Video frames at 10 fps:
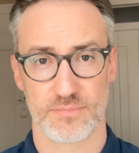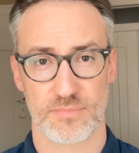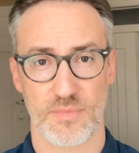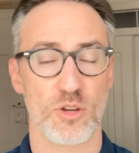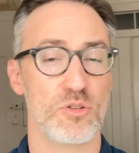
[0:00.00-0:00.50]

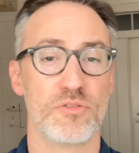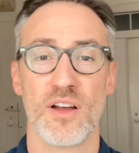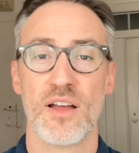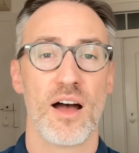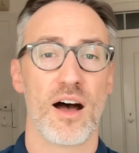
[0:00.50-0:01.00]
That you've
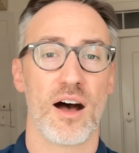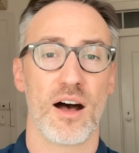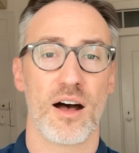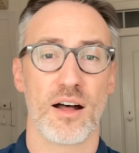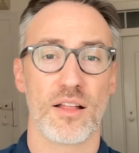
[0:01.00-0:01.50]

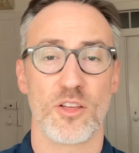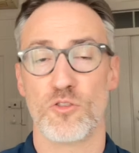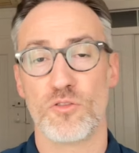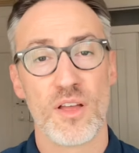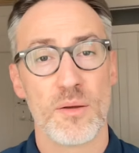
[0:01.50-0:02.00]
uh, that
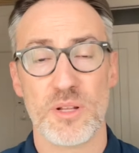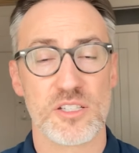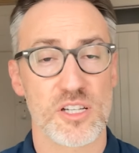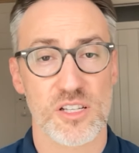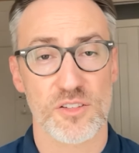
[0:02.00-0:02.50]
you've been
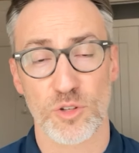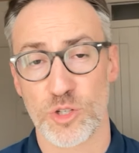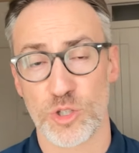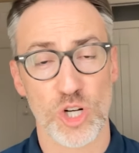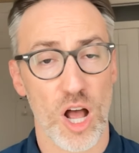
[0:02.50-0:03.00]
successful in
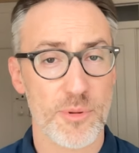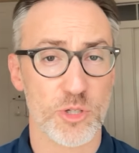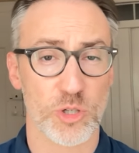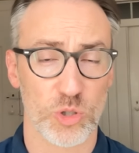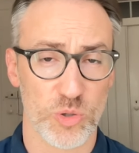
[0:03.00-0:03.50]
your job, in
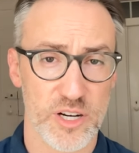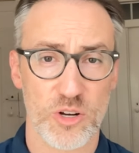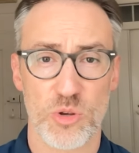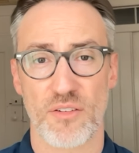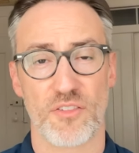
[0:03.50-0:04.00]
your career,
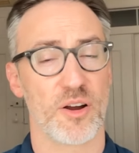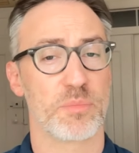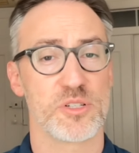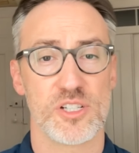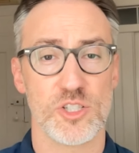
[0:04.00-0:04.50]
you have a very
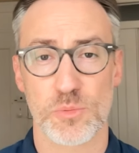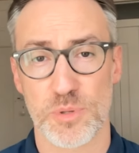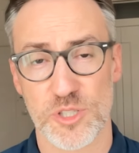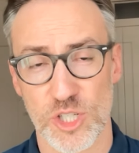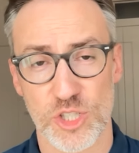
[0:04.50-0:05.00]
prestigious
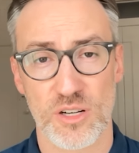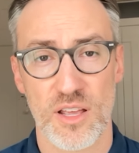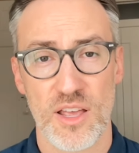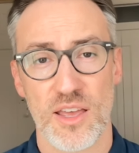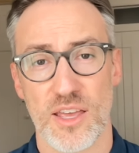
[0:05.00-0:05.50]
position
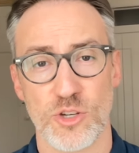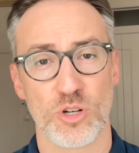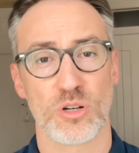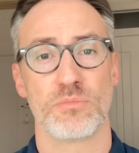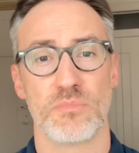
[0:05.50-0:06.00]
in
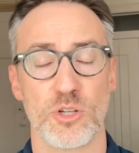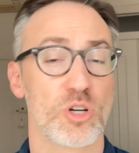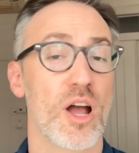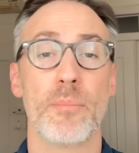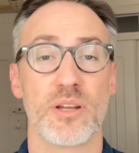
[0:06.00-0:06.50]
your in your
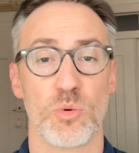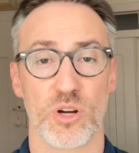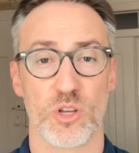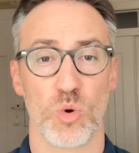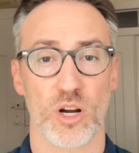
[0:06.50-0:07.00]
company where
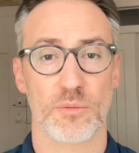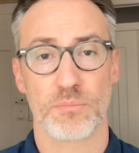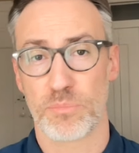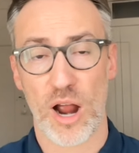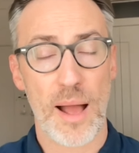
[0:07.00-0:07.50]
you work.
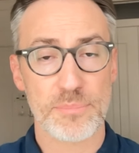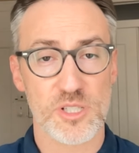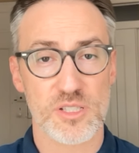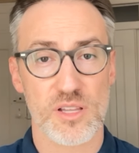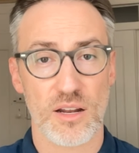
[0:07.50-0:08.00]
Perhaps
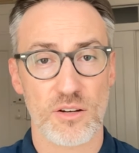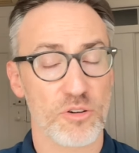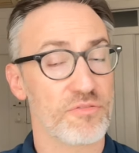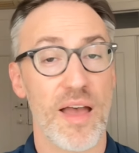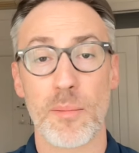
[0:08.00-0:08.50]
it's that your
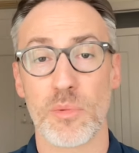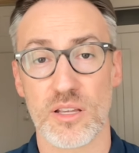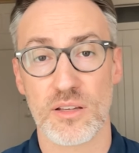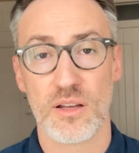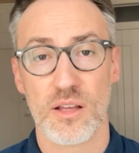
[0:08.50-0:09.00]

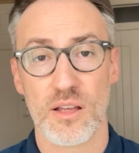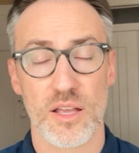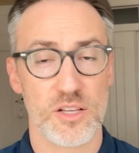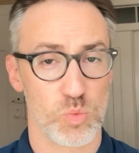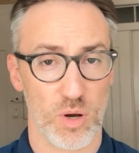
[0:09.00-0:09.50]
family
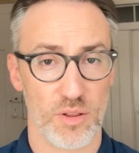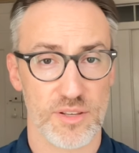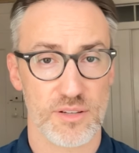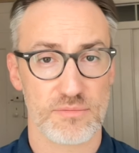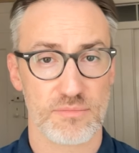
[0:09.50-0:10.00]
is
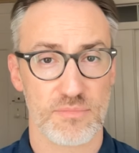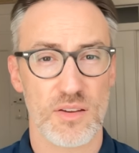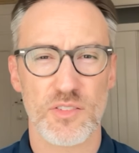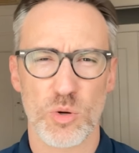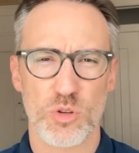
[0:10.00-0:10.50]
wealthy,
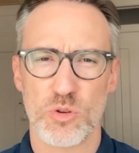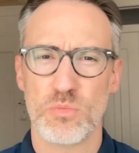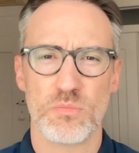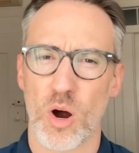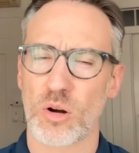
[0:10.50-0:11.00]
even though
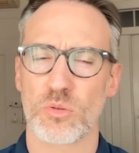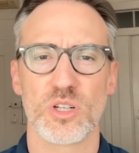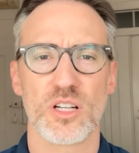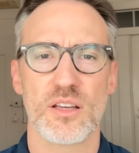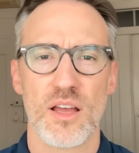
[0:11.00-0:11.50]
you aren't
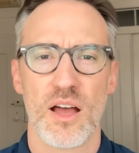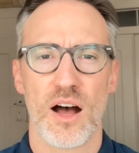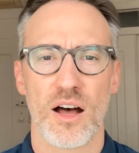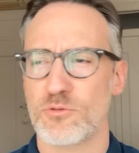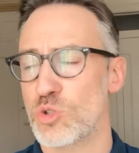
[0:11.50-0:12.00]
really
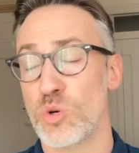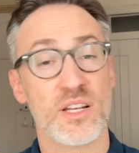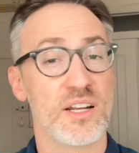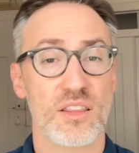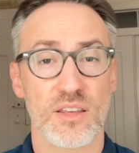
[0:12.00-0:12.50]
uh, doing
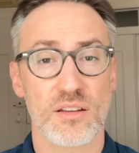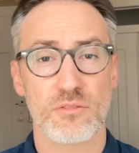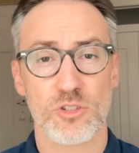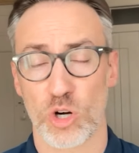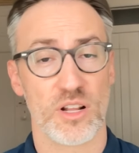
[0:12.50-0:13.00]
anything
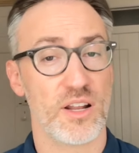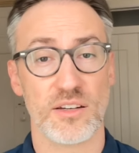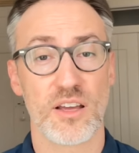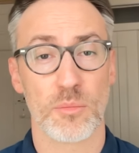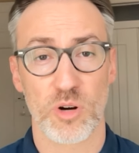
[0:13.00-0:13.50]
to earn an
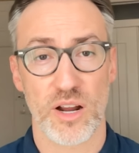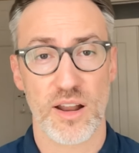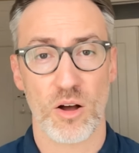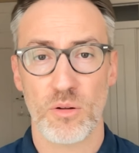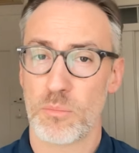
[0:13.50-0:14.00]
income right
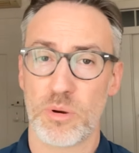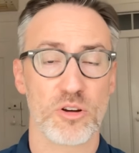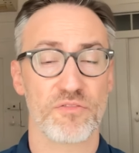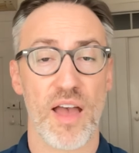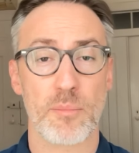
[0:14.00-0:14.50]
now, but
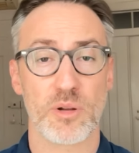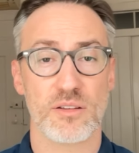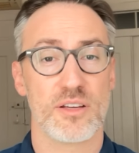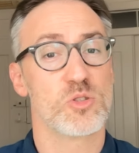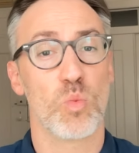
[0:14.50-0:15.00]
your family
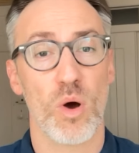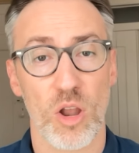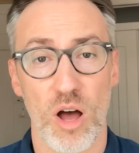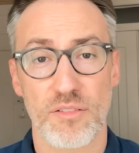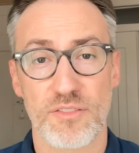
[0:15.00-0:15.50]
is well
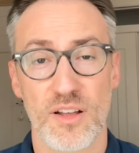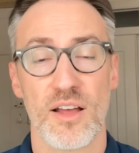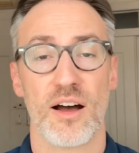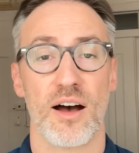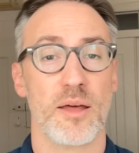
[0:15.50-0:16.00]
off
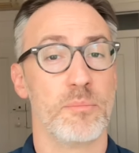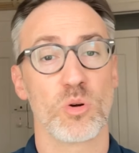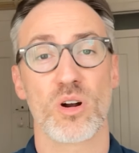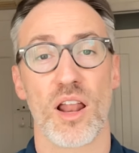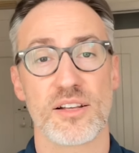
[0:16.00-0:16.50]
uh, and
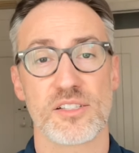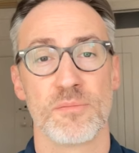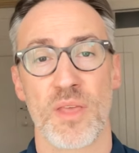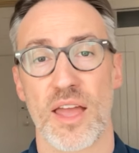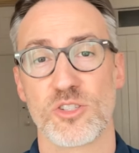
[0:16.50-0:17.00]
middle class.
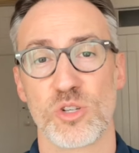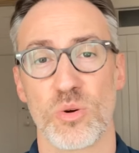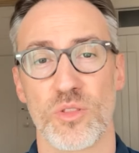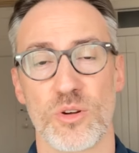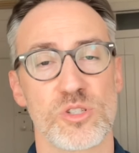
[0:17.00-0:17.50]
And so
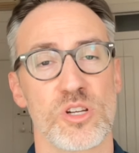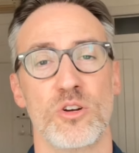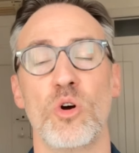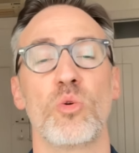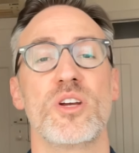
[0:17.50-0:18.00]
there's
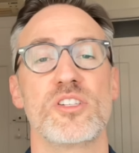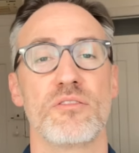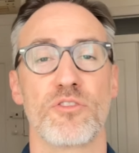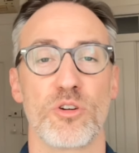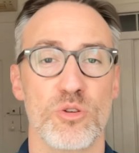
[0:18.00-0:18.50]
no reason
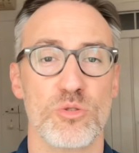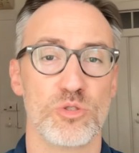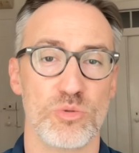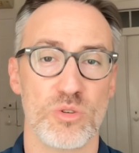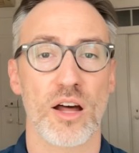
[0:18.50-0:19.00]
for you
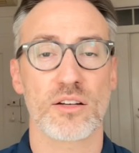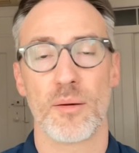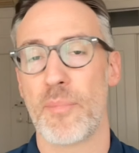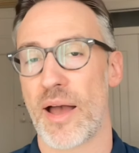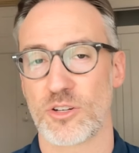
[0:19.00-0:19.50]
to not
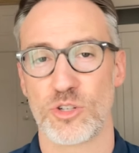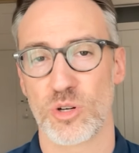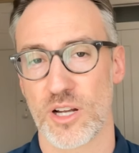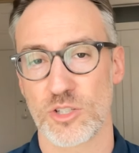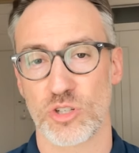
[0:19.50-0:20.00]
come back to your
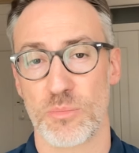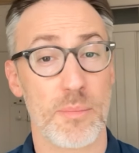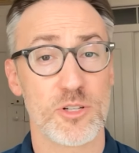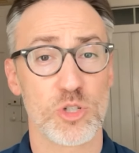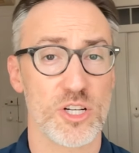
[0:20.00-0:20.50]
country.
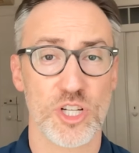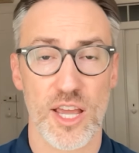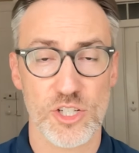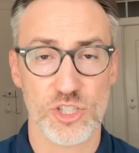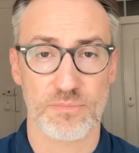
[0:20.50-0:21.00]
Maybe it's your
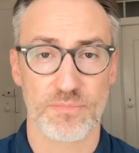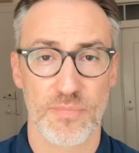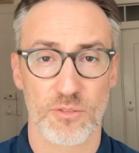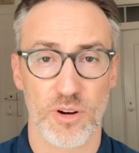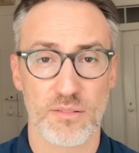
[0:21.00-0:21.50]
education, right?